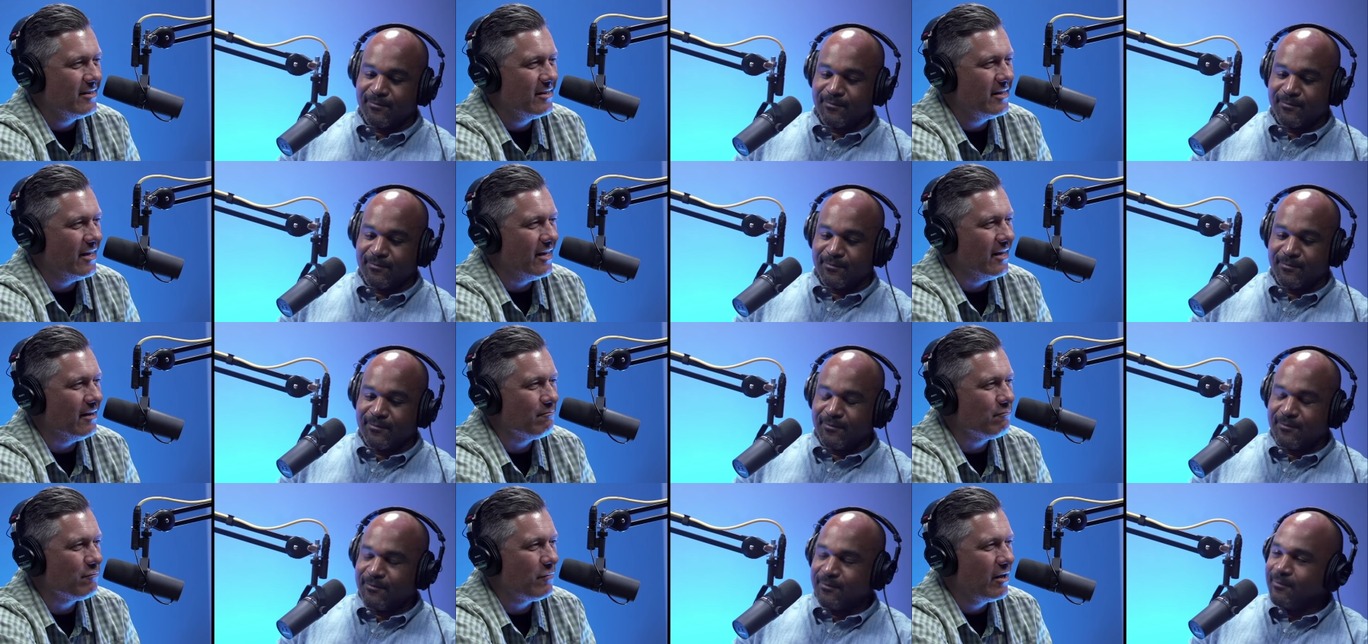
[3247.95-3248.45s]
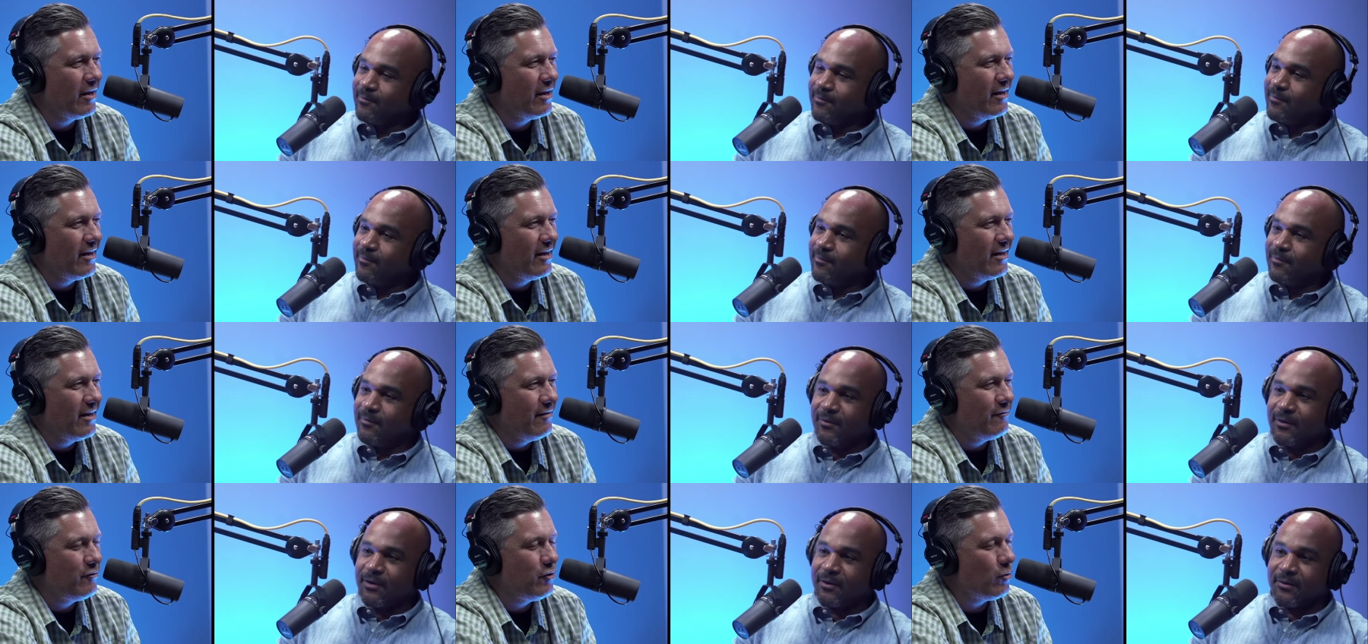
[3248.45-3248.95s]
Speaker 1: yeah,
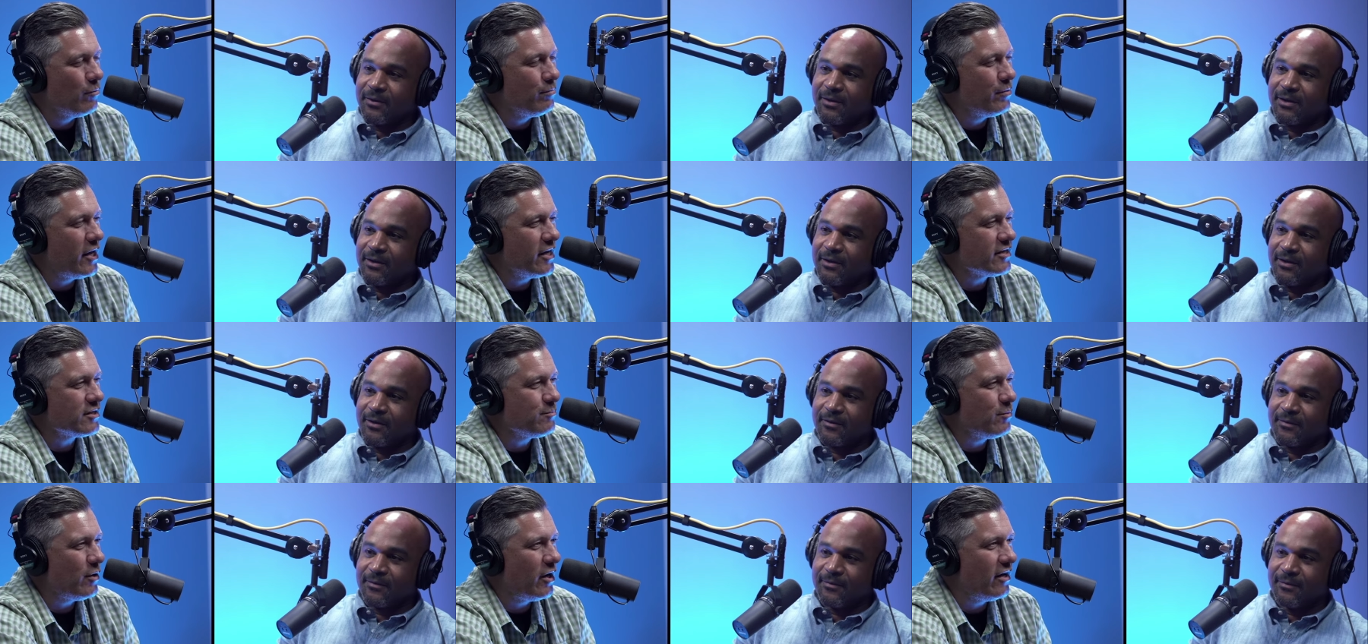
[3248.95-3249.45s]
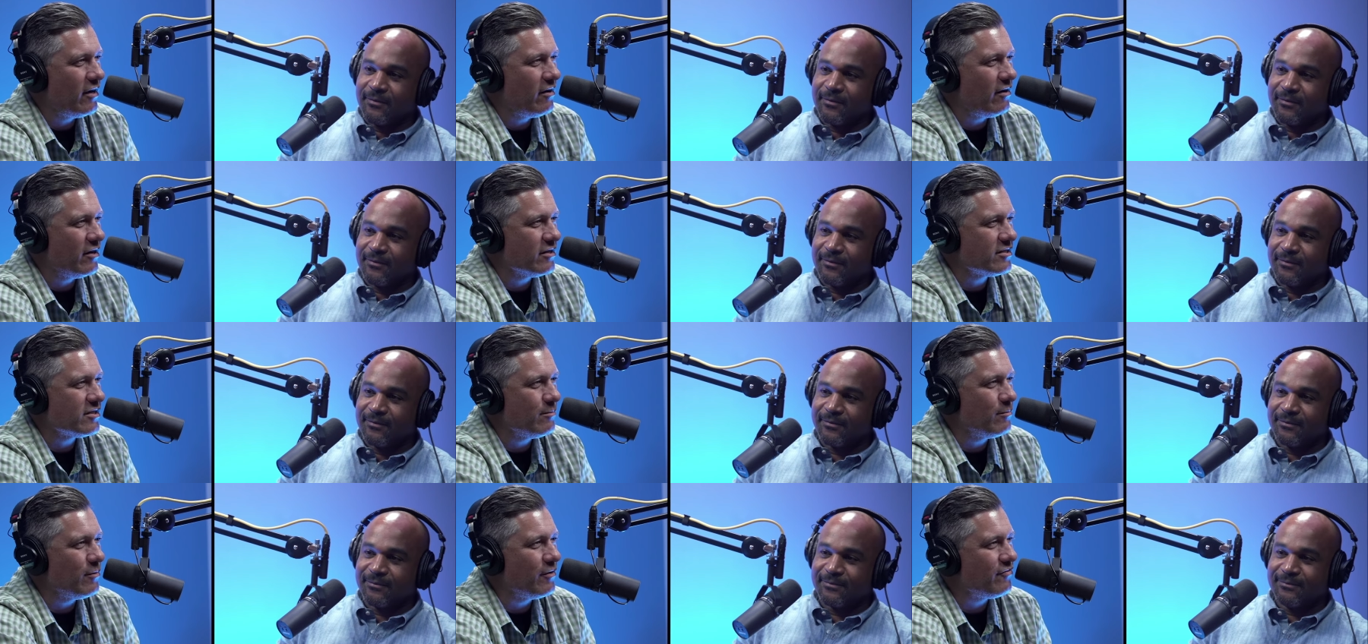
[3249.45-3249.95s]
no, if you were blessed you. by it,
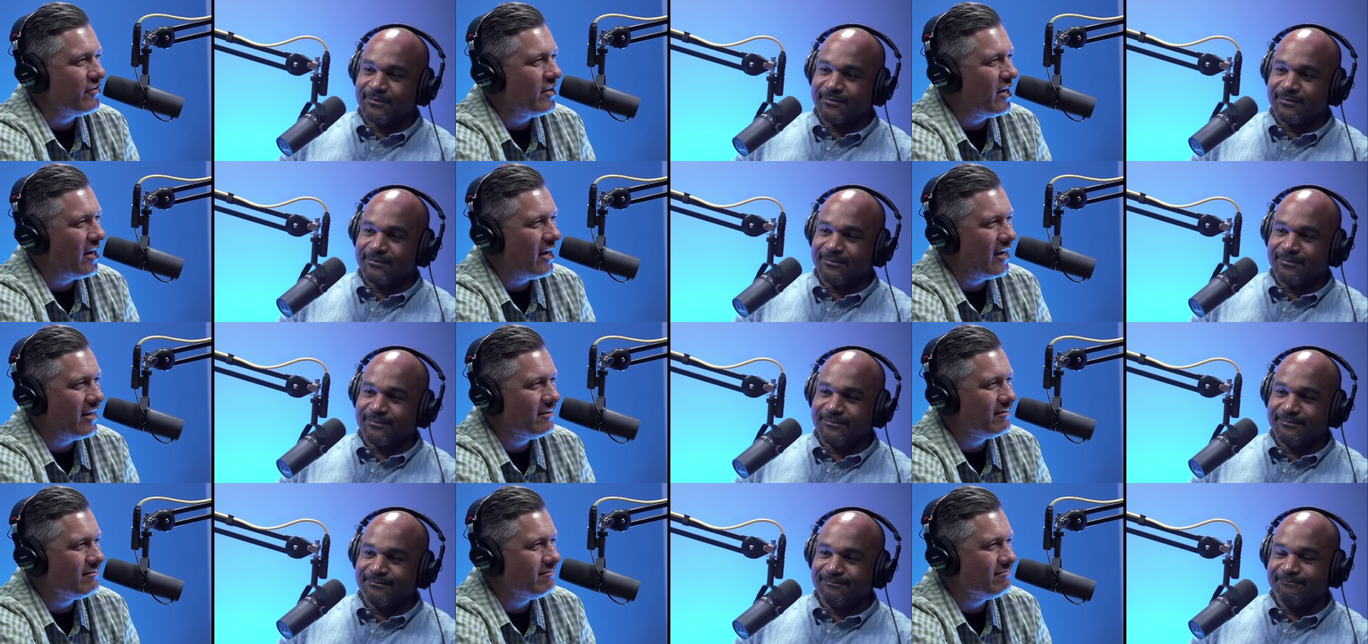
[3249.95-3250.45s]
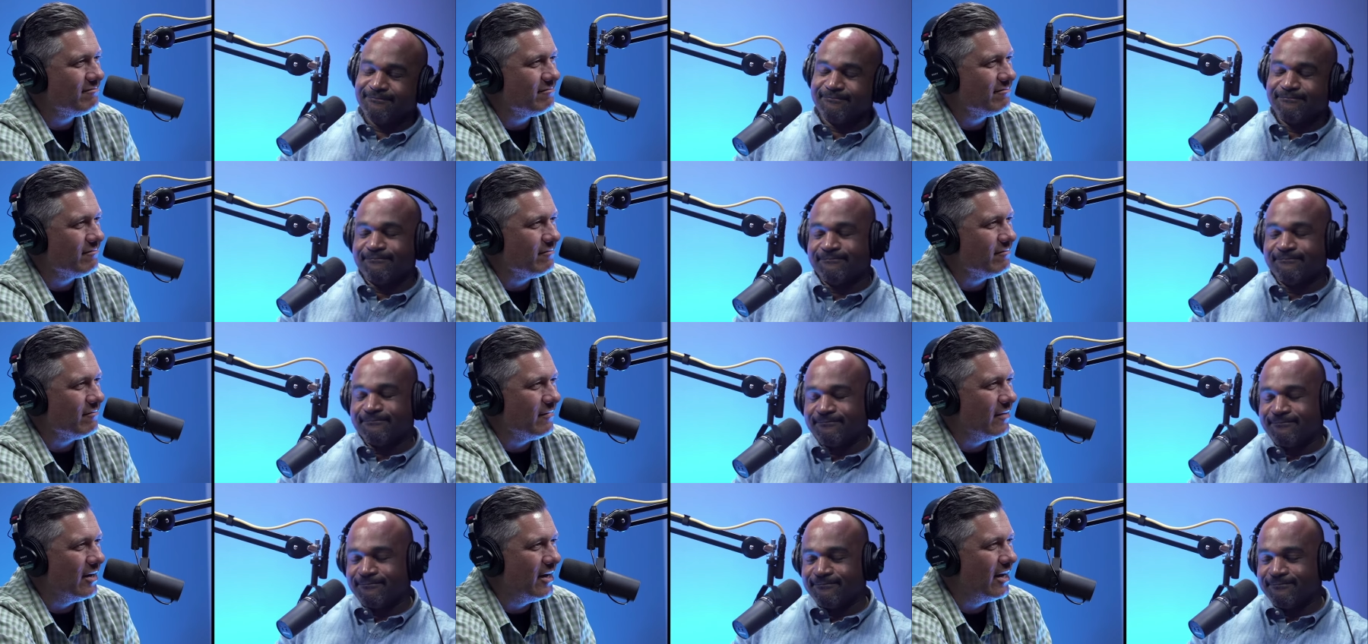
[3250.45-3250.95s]
awesome. If not,
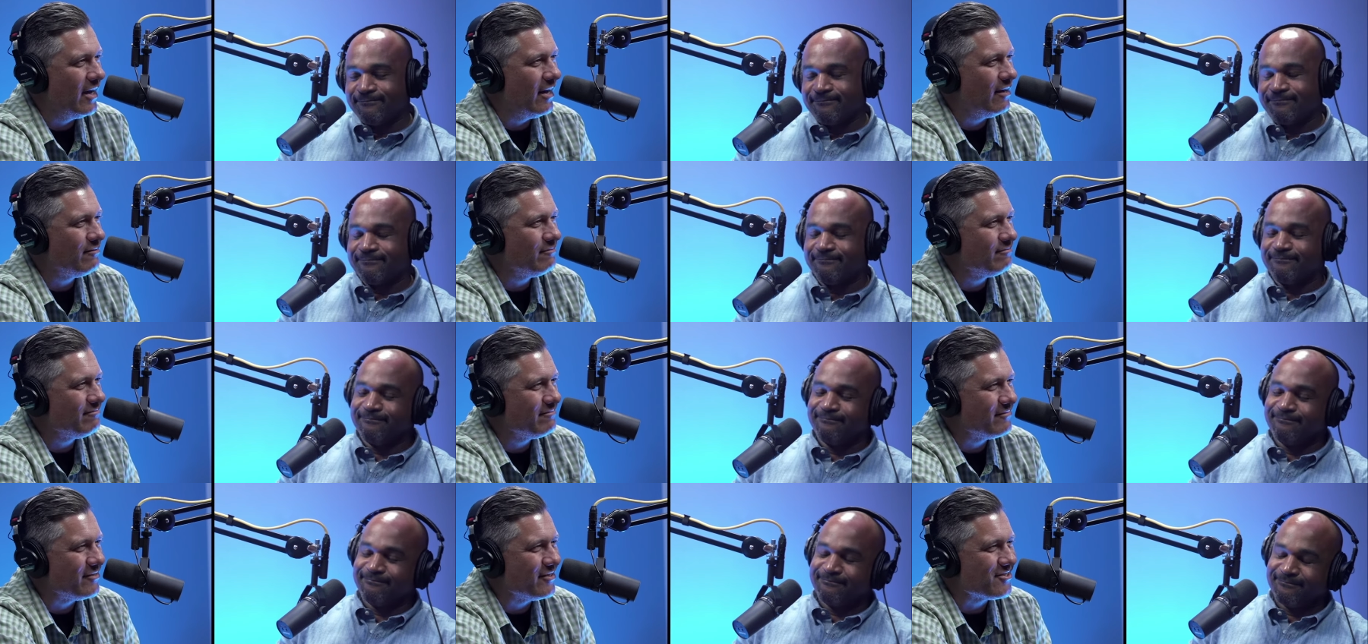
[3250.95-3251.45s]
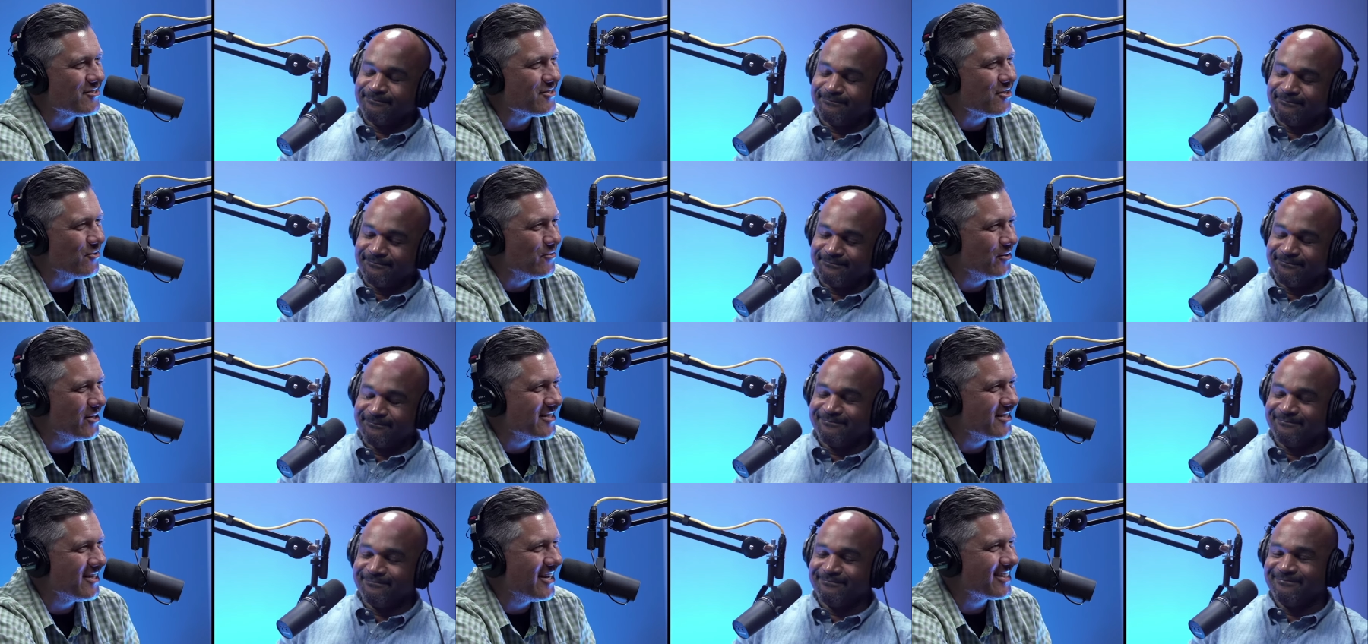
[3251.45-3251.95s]
well, there's
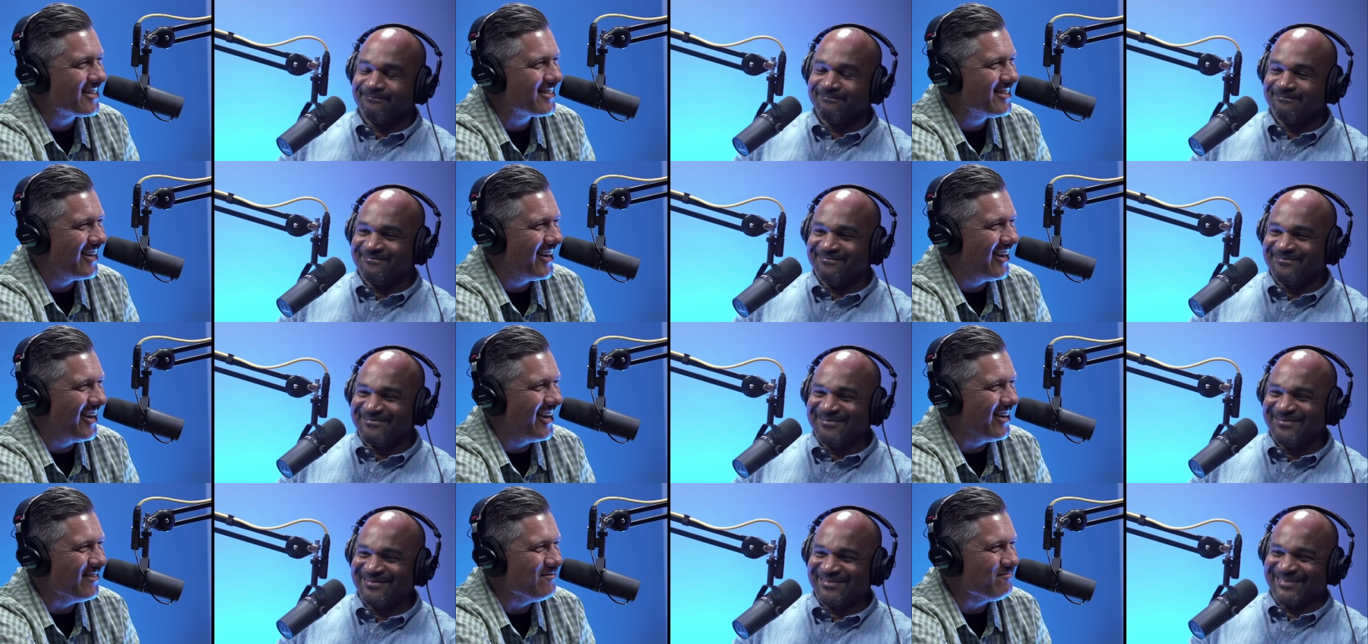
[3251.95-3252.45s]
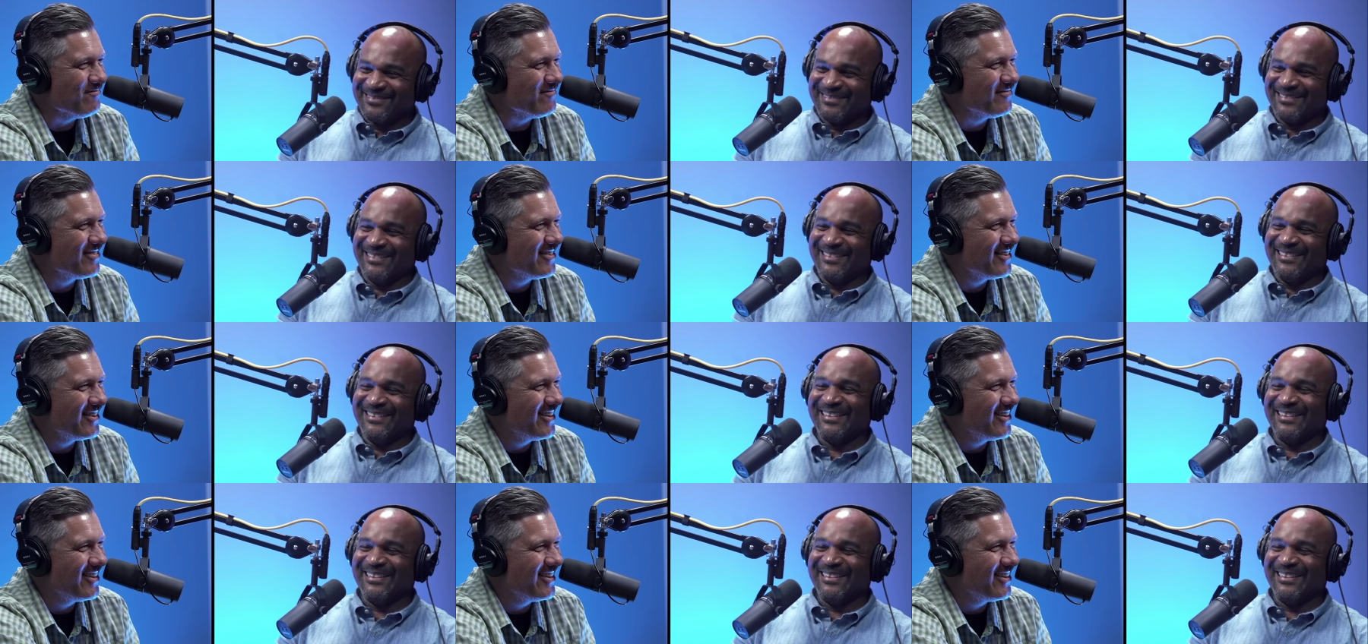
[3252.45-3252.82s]
always next time